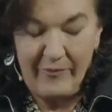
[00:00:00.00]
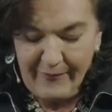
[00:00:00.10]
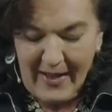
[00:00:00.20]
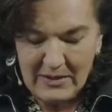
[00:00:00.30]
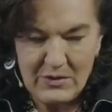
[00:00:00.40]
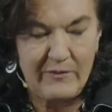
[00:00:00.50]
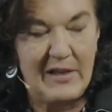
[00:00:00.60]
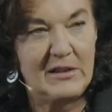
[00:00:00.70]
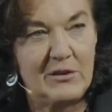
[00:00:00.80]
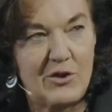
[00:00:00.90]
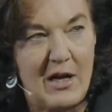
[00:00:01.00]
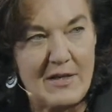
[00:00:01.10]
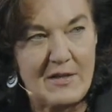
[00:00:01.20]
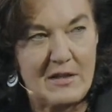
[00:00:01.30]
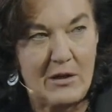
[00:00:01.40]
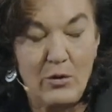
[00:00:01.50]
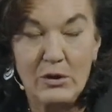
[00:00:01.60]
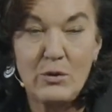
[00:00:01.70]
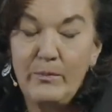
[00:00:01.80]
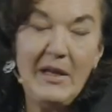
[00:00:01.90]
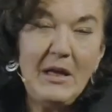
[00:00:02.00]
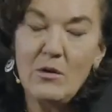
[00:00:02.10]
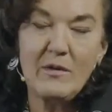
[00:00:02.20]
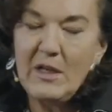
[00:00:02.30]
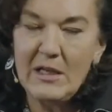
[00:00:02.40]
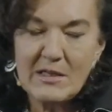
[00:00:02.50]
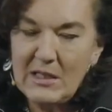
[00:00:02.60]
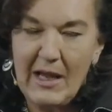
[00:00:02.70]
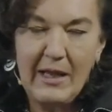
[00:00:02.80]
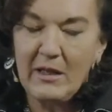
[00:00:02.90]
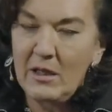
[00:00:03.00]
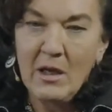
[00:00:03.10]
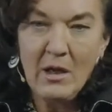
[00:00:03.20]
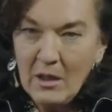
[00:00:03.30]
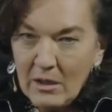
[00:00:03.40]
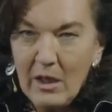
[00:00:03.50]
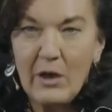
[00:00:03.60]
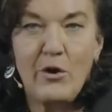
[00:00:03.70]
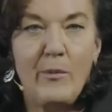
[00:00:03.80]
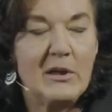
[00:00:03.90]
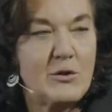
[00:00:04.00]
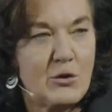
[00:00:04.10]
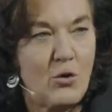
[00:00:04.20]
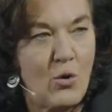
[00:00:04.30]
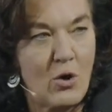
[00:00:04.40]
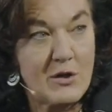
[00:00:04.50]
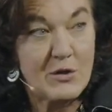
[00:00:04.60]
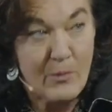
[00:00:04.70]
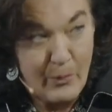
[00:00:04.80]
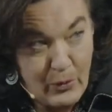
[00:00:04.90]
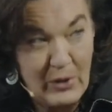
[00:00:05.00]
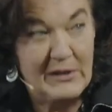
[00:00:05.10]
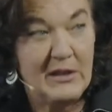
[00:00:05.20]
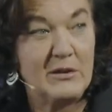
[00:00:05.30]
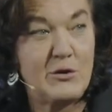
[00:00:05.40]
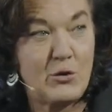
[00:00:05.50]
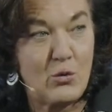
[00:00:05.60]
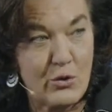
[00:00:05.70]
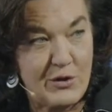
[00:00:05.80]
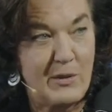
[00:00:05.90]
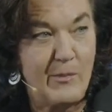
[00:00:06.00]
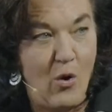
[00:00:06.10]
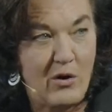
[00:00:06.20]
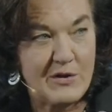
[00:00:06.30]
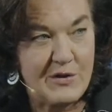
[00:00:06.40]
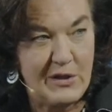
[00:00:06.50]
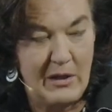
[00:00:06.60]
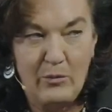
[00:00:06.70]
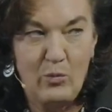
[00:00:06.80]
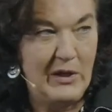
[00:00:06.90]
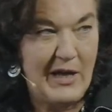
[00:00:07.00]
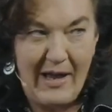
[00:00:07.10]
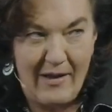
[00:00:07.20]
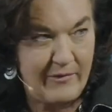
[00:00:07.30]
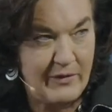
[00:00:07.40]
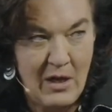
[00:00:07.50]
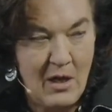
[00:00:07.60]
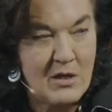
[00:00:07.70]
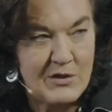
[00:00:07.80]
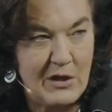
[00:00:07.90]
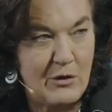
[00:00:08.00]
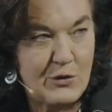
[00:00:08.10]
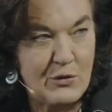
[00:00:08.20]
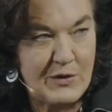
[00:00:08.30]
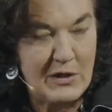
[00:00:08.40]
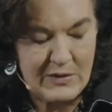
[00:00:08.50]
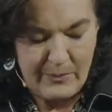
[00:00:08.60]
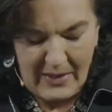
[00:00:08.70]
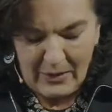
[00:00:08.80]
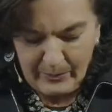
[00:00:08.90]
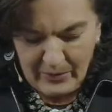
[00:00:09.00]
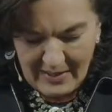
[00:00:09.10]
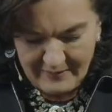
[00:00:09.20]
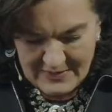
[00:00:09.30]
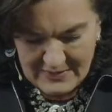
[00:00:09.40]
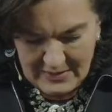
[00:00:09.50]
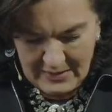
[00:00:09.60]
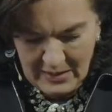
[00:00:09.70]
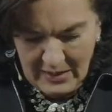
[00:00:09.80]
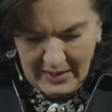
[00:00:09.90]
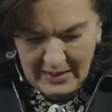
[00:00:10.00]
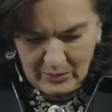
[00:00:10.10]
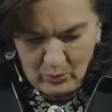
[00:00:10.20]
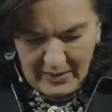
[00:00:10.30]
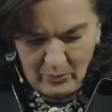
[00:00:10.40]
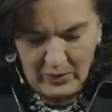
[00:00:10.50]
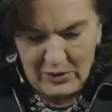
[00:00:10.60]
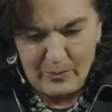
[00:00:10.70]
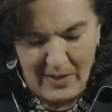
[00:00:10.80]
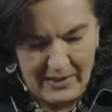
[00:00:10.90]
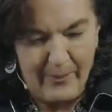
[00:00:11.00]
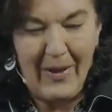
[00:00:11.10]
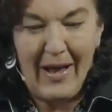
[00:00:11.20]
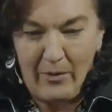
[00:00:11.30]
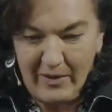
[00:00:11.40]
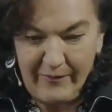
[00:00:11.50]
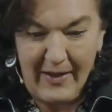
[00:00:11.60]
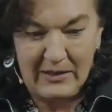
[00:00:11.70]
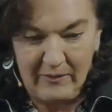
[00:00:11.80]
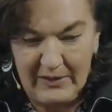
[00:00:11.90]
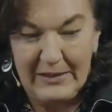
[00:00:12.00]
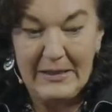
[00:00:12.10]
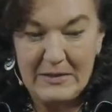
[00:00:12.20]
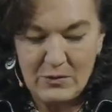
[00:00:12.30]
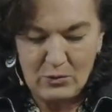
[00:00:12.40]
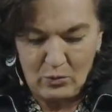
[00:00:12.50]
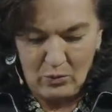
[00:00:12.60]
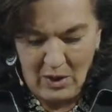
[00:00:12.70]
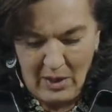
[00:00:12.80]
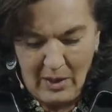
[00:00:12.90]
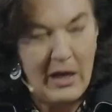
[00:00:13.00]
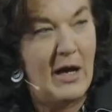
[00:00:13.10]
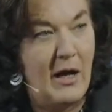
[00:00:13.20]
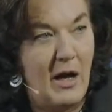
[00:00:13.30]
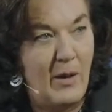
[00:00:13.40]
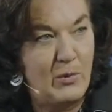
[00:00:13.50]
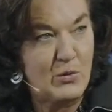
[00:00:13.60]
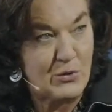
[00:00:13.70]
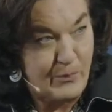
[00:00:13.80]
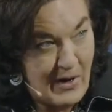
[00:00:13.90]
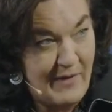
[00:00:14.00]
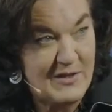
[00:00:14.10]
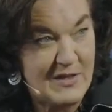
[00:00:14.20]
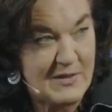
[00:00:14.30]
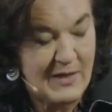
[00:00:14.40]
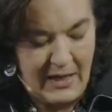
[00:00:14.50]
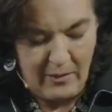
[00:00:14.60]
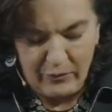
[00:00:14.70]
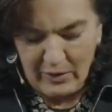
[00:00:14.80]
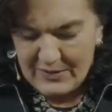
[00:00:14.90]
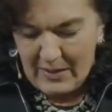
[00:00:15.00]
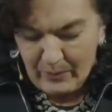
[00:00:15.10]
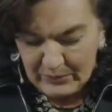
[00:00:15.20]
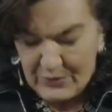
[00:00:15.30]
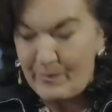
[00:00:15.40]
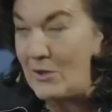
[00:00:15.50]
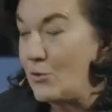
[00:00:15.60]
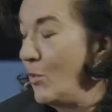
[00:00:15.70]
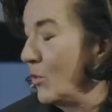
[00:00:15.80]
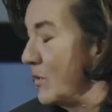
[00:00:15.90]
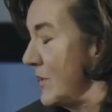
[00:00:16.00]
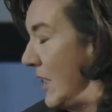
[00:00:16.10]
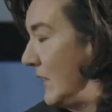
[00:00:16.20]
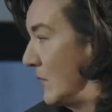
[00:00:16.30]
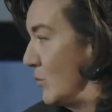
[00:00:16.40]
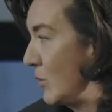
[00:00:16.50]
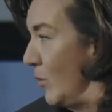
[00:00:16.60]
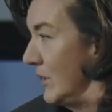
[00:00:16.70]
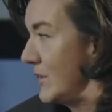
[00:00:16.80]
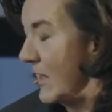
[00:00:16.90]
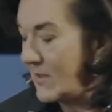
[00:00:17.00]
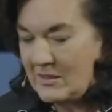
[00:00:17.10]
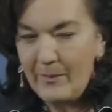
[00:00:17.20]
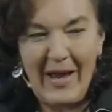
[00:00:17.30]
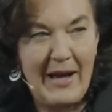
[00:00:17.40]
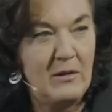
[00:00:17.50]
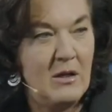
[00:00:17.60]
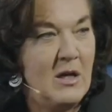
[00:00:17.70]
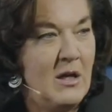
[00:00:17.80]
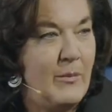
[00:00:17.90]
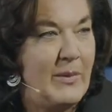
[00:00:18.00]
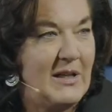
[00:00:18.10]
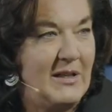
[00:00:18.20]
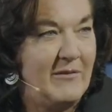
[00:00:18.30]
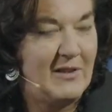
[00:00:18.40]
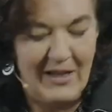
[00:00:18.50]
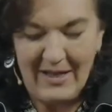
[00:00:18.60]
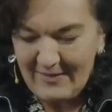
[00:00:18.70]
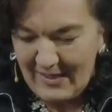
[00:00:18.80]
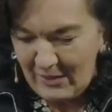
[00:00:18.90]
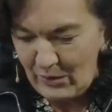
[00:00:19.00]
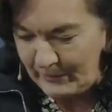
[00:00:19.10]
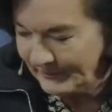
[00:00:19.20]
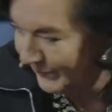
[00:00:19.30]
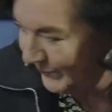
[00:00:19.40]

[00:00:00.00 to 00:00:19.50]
effects of antitrust are going to be on things like economic discourse, political discourse, democracy. We have serious concerns about privacy and the way in which market power effectively leads to abuses of privacy at scale, for example. There's much more to say that I'm sure we'll discuss in the panel, but I'll leave it here. Thank you.